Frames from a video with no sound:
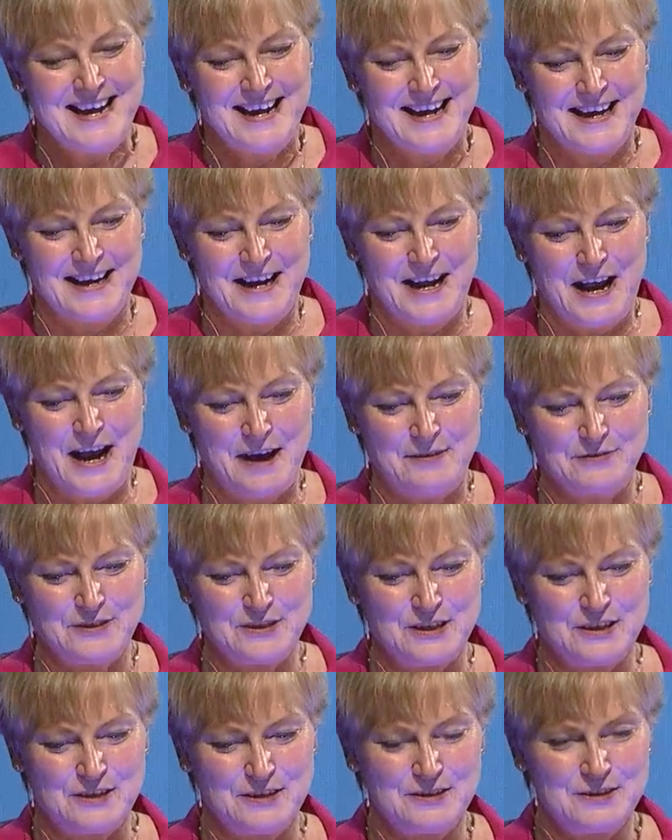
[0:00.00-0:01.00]
And I have
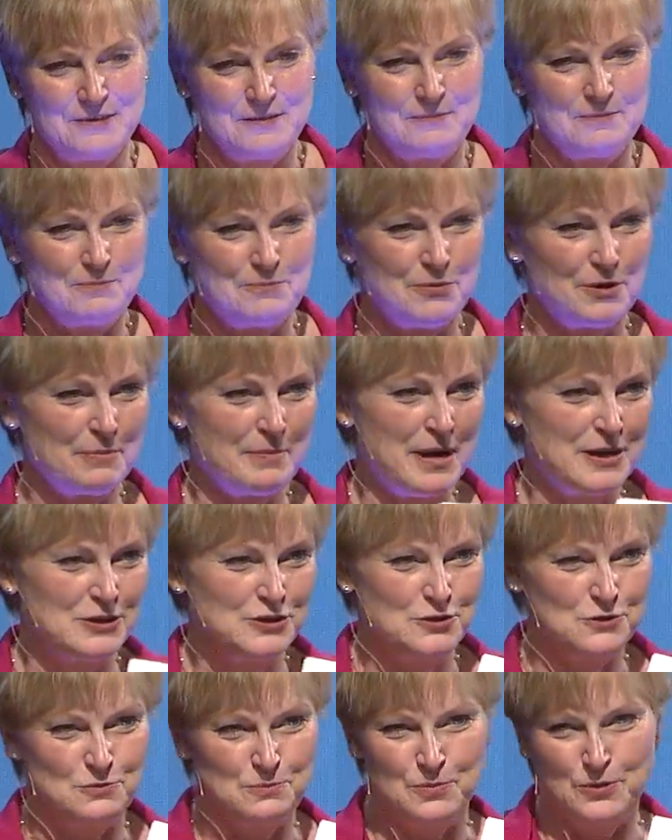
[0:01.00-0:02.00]
to bring my
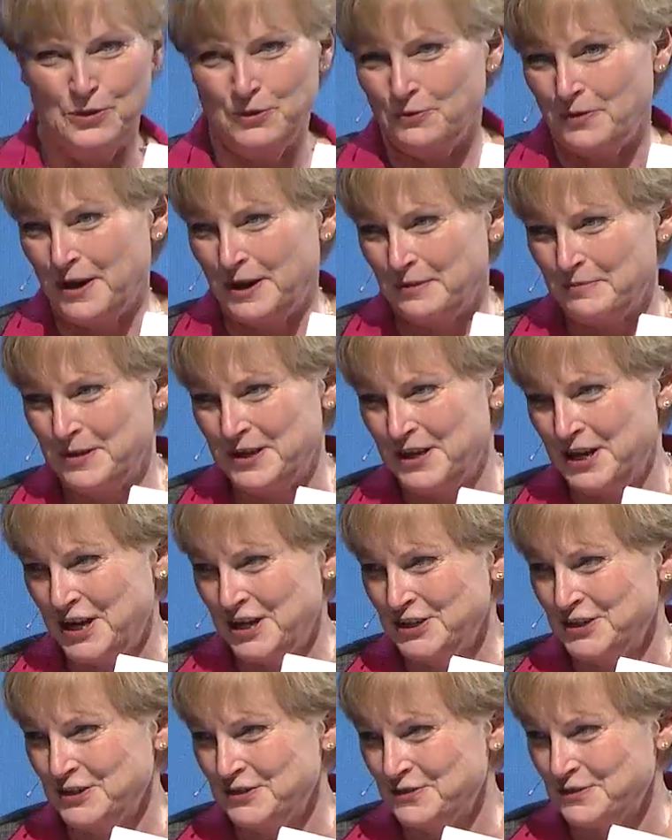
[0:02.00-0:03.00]
2 book
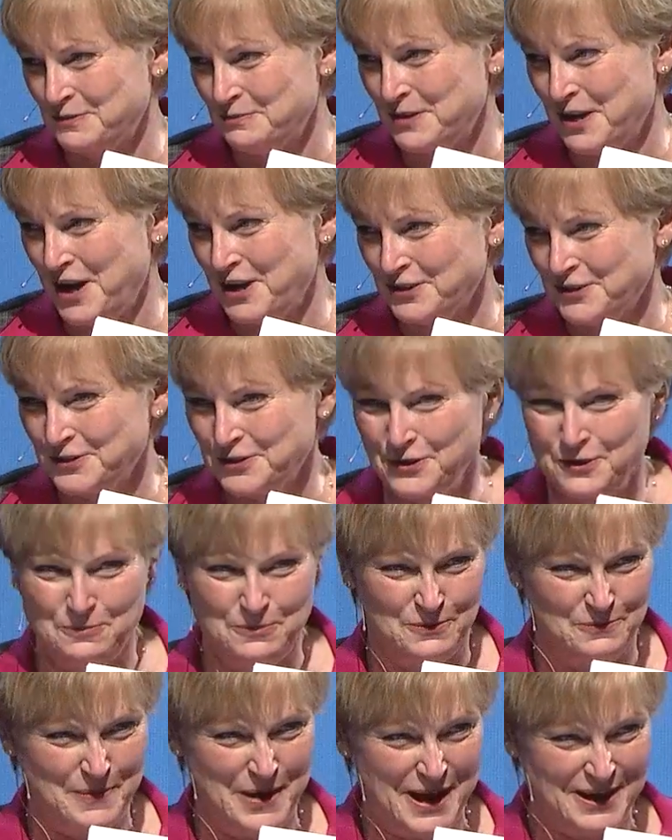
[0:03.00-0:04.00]
recommendations from Dr.
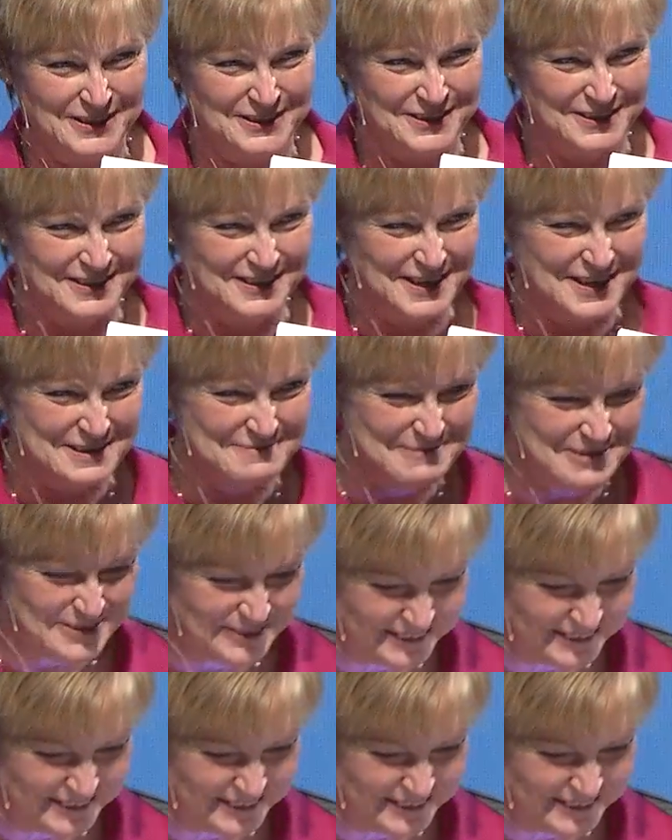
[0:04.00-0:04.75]
Topol back to the table.